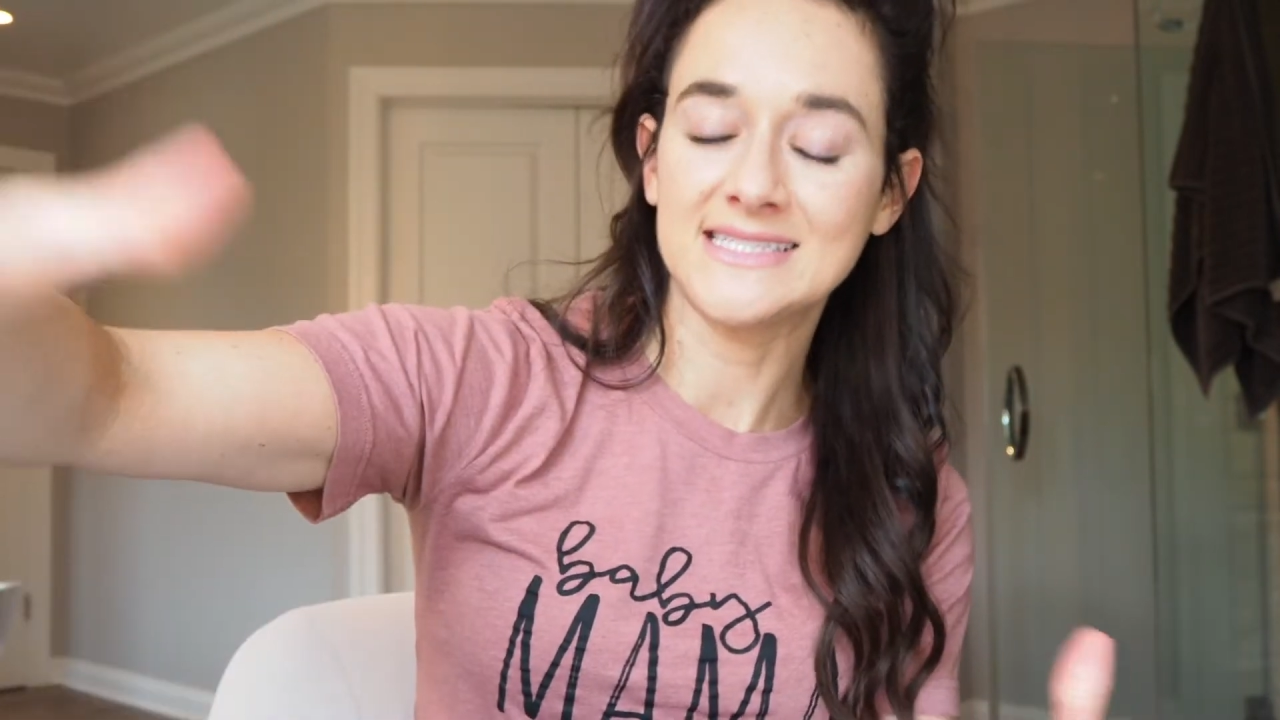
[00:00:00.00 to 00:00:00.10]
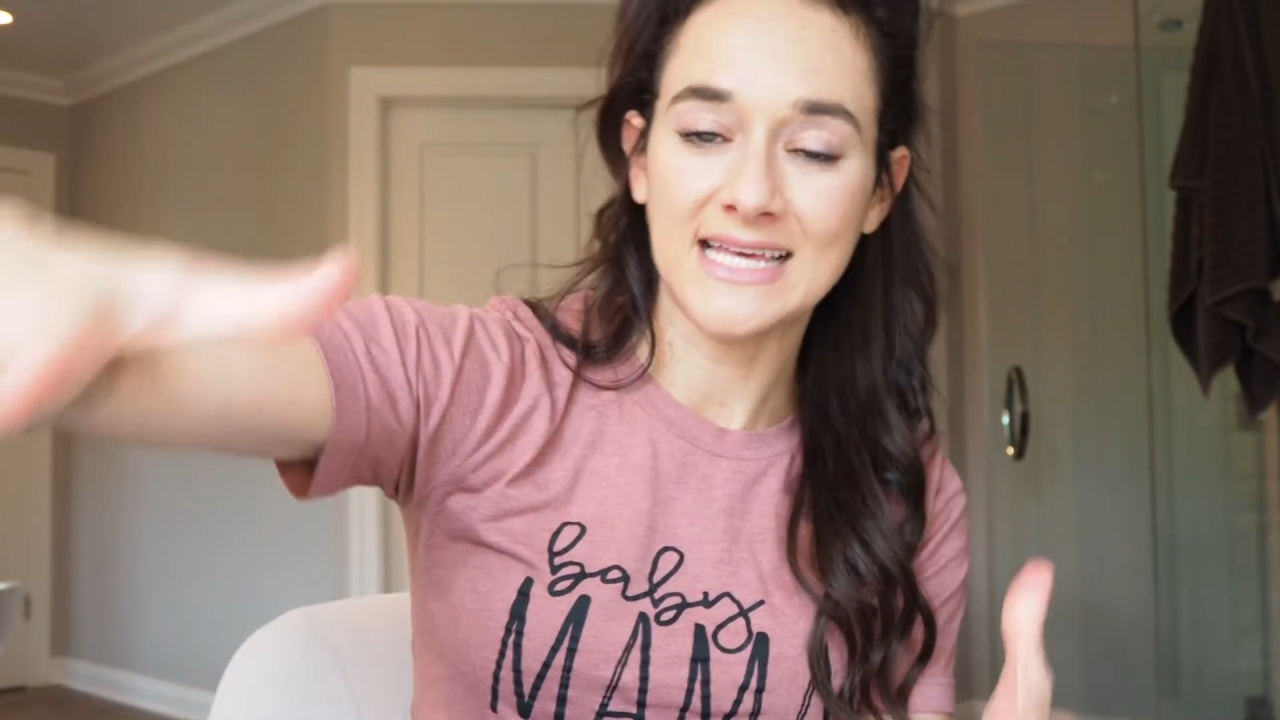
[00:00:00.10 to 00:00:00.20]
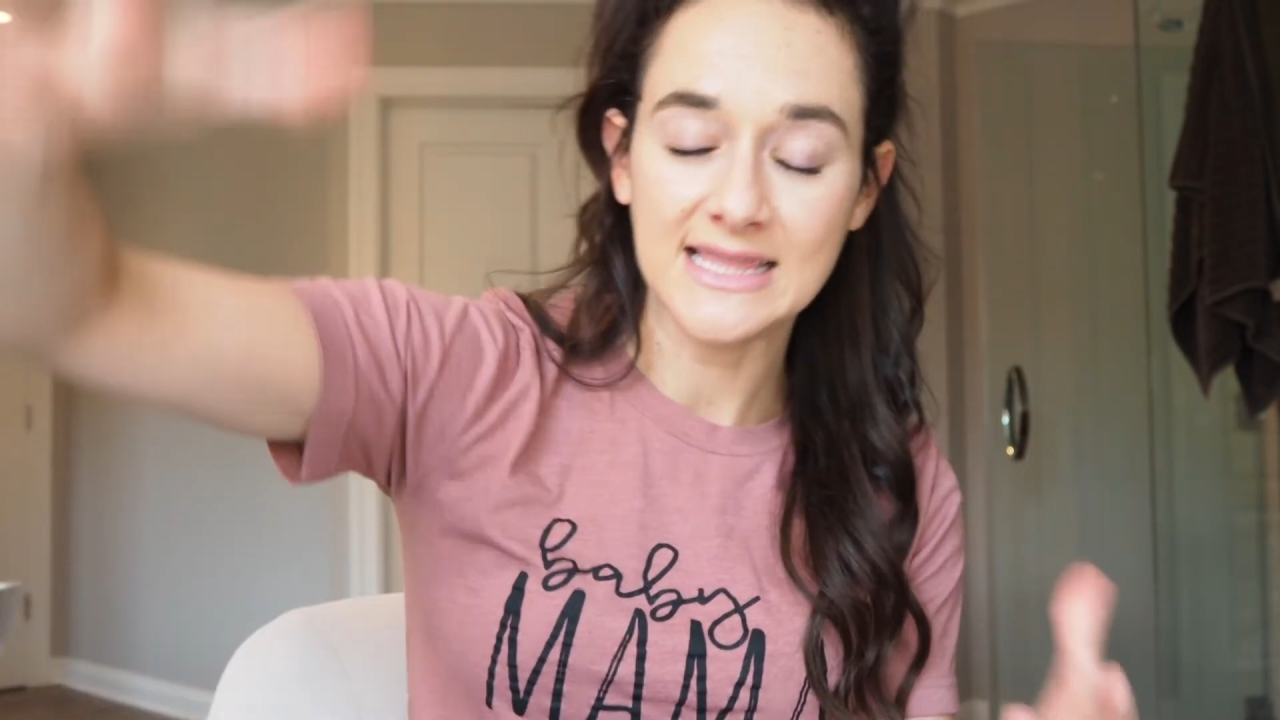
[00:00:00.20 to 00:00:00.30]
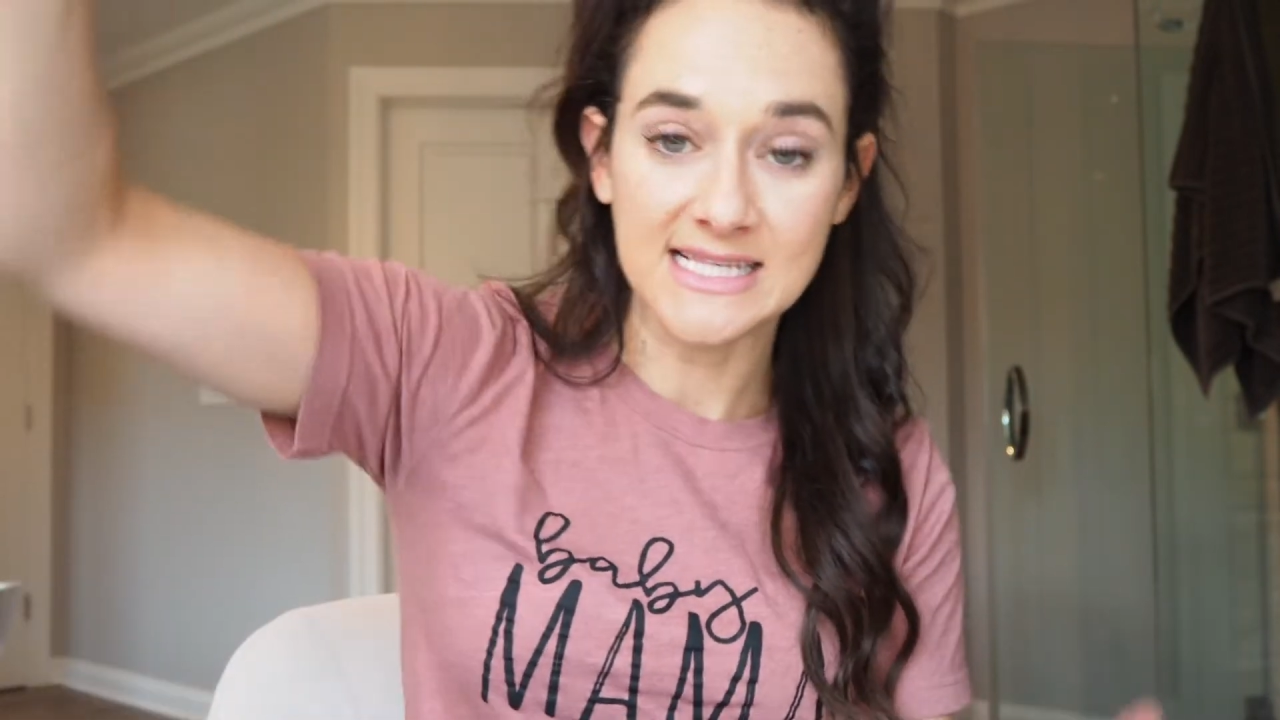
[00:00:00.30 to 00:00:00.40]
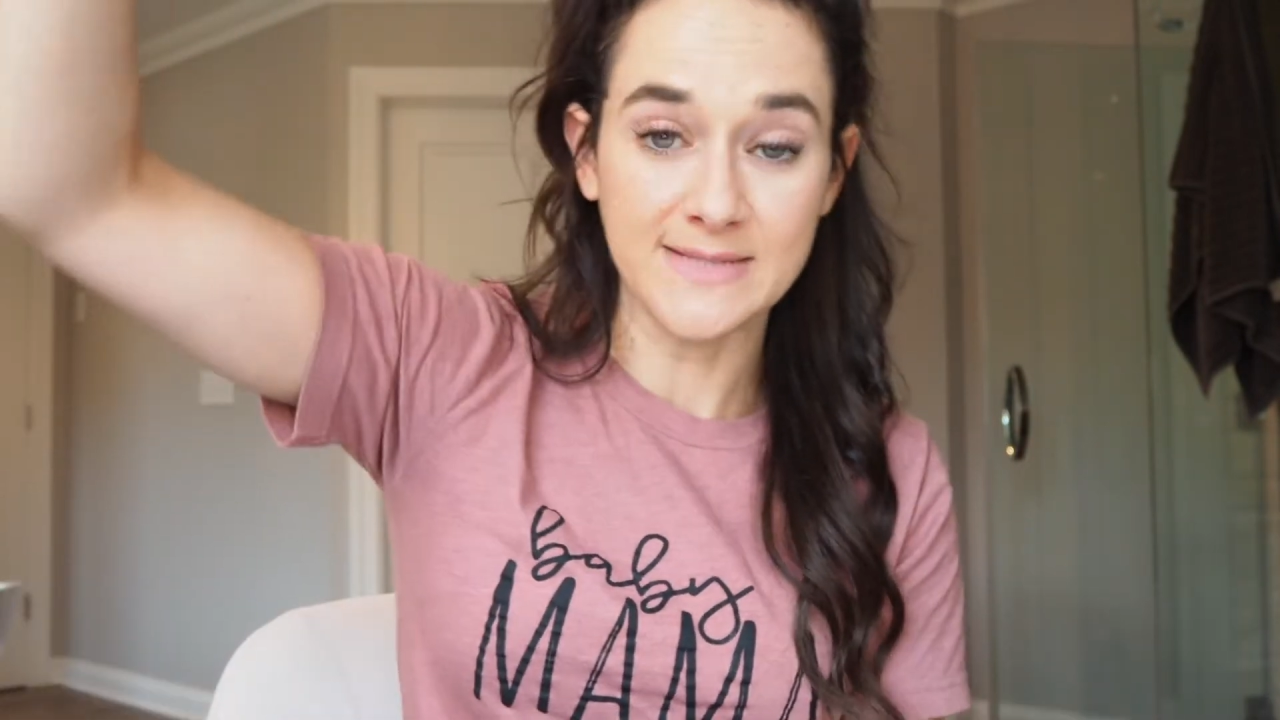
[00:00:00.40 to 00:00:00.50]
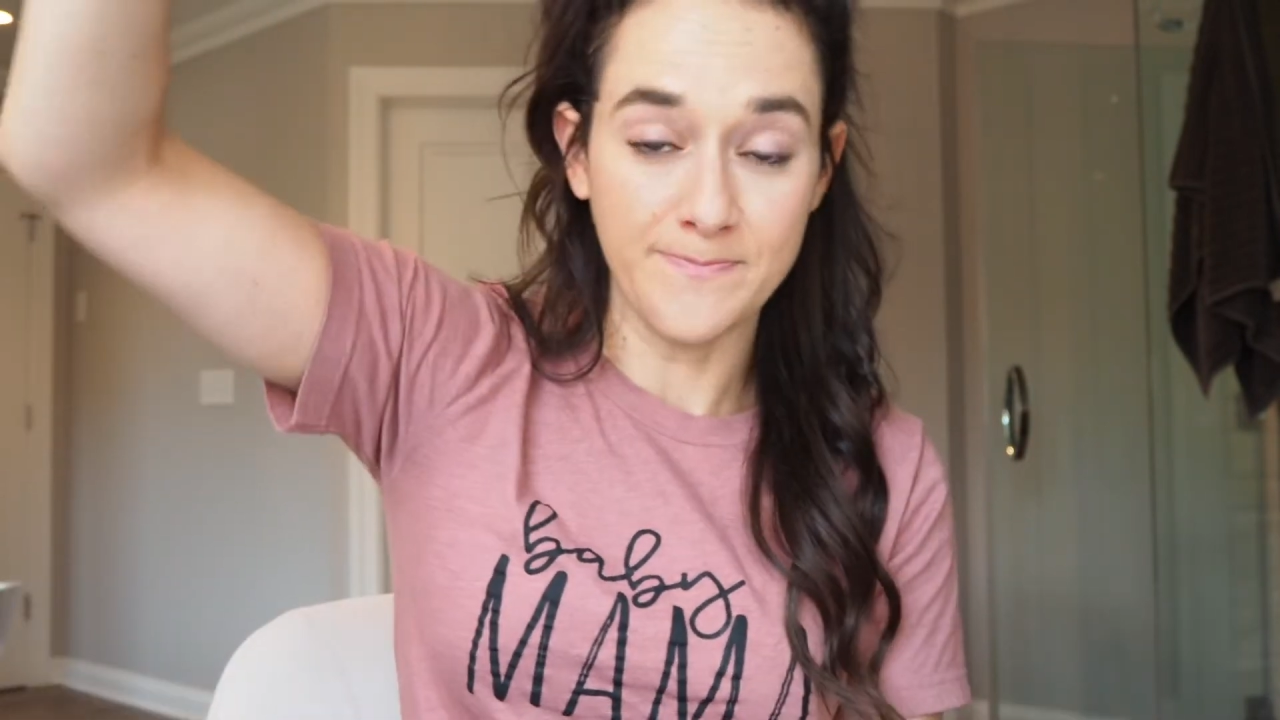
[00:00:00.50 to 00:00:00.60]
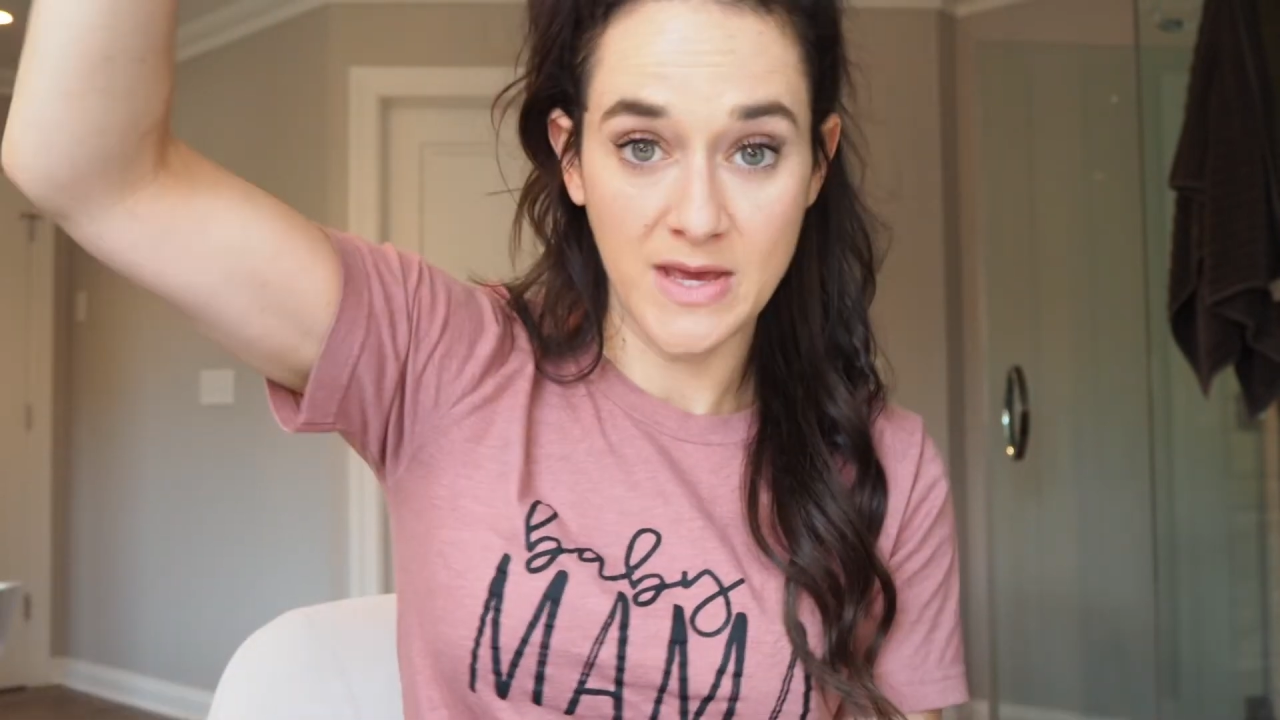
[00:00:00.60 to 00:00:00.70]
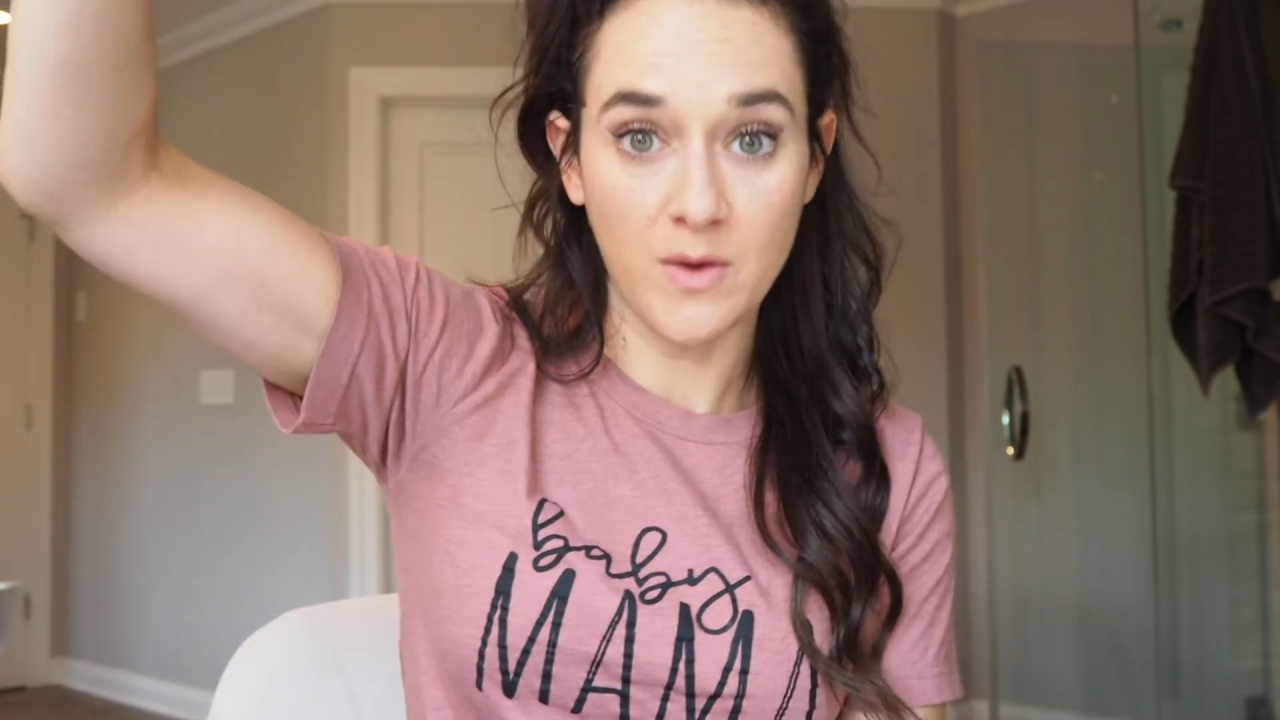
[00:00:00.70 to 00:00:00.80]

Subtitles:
It's like this big